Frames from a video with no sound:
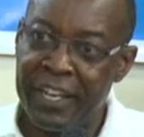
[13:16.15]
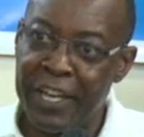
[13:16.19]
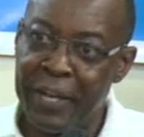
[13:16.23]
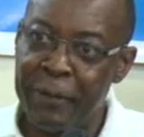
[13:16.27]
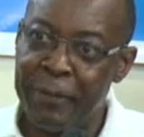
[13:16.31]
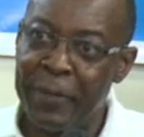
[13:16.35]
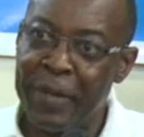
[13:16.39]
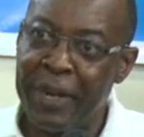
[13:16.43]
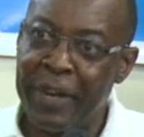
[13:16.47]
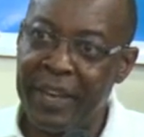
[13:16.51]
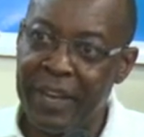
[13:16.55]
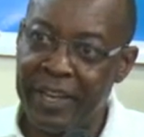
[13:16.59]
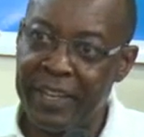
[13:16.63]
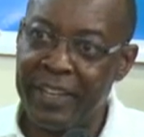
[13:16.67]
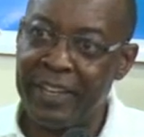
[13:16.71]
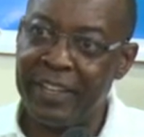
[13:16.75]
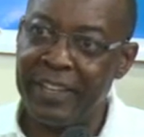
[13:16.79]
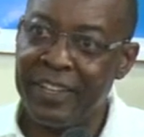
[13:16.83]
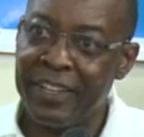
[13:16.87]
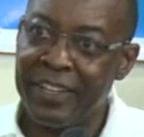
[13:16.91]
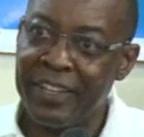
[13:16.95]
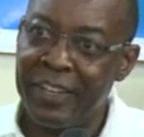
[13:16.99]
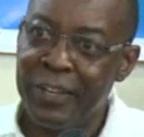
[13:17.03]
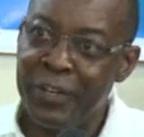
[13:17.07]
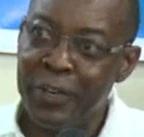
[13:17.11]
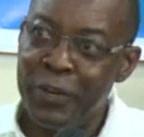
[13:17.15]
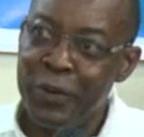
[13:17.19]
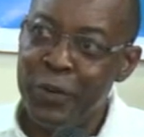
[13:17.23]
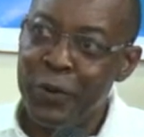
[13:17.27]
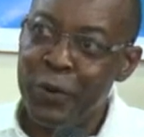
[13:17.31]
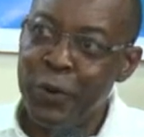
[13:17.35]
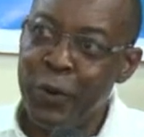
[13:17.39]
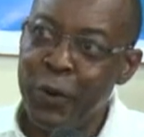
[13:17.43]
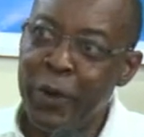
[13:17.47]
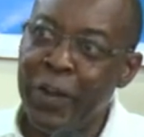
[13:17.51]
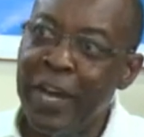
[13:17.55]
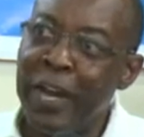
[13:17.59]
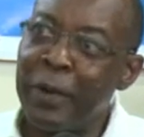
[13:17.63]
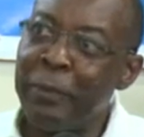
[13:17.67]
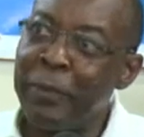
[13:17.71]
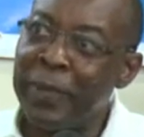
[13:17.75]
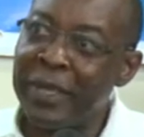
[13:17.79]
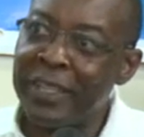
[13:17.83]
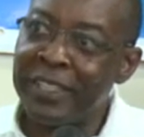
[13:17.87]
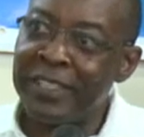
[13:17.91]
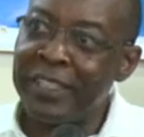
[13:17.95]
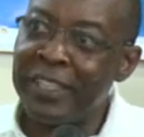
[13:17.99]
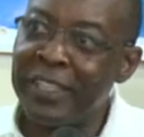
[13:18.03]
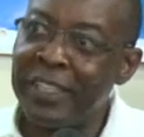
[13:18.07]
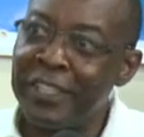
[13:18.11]
MRI, what
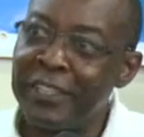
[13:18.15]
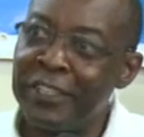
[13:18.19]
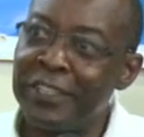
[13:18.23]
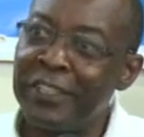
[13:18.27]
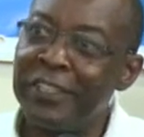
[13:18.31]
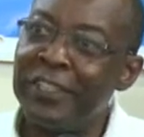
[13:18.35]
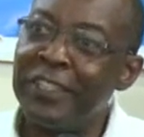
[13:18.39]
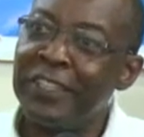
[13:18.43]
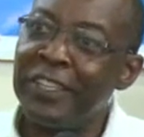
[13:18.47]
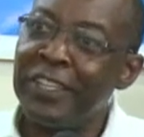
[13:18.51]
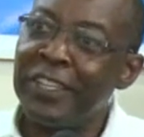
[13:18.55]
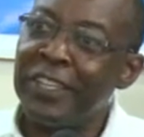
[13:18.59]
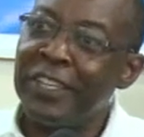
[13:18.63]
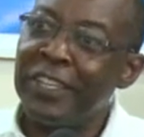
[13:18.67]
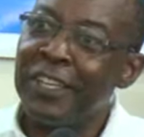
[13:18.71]
happens is,